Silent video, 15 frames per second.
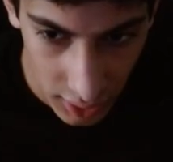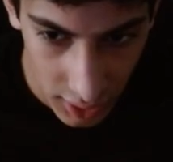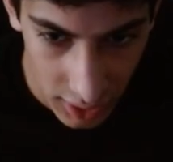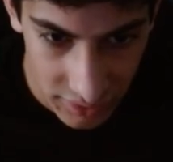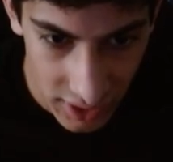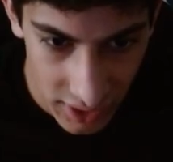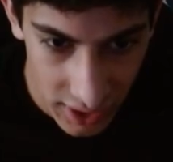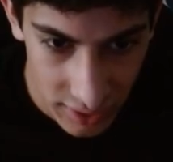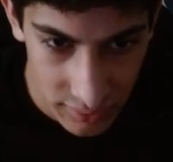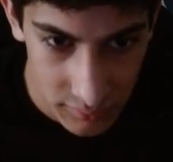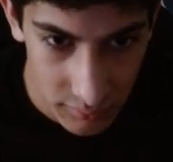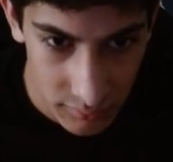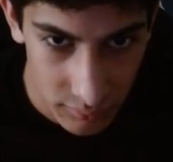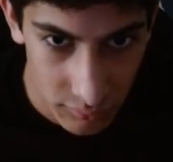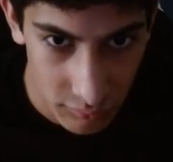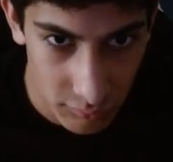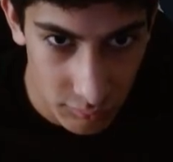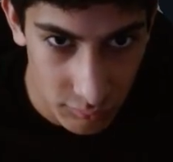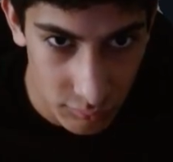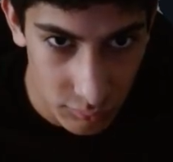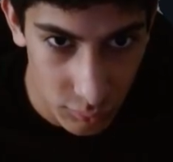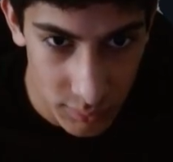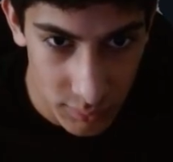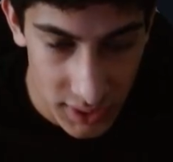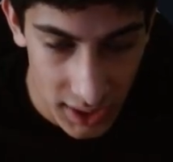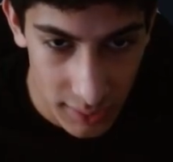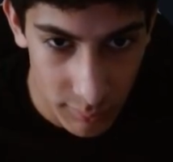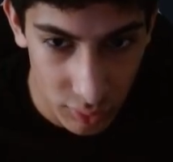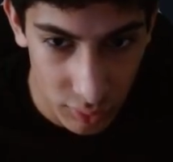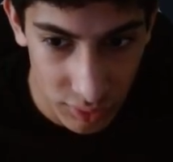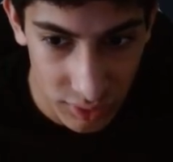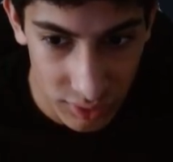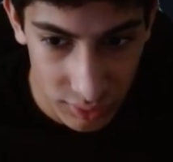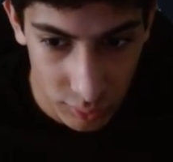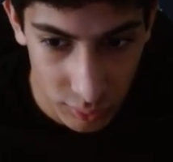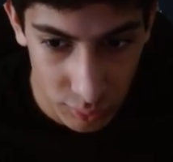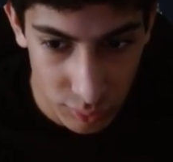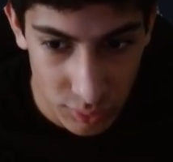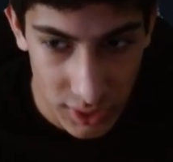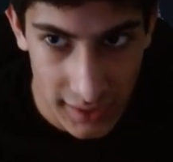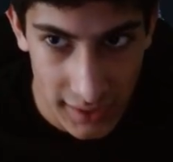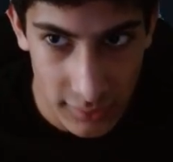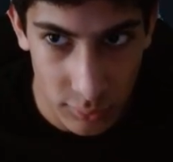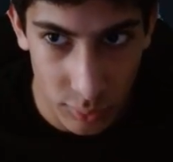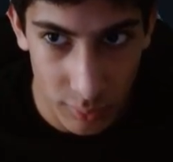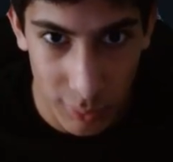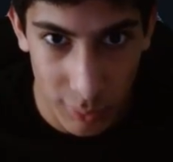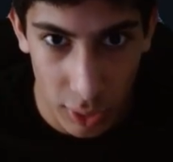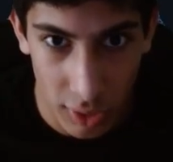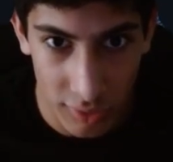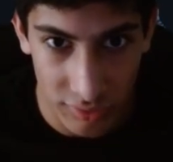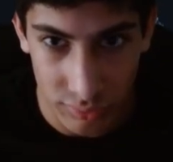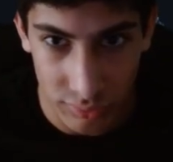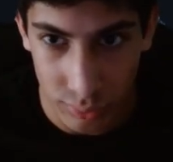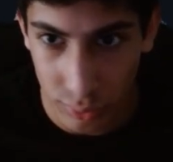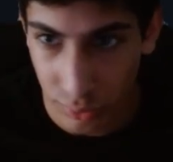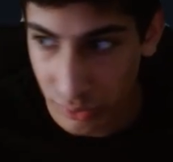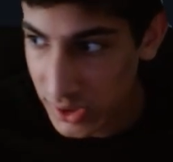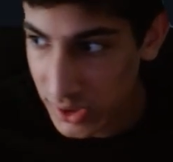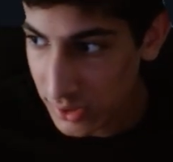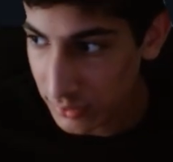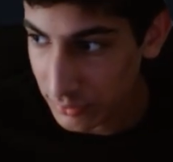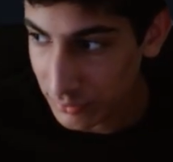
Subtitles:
and then we'll be able to create a repository.